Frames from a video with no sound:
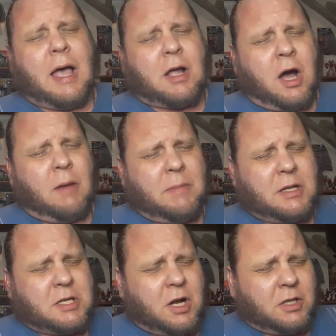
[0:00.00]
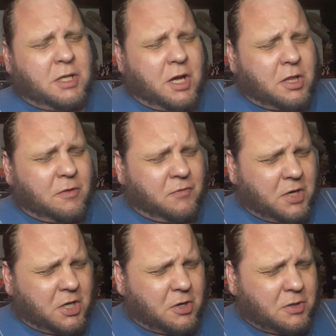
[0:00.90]
commented on the other
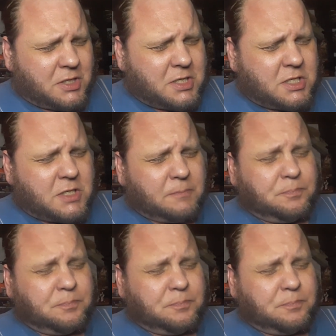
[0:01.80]
video. This is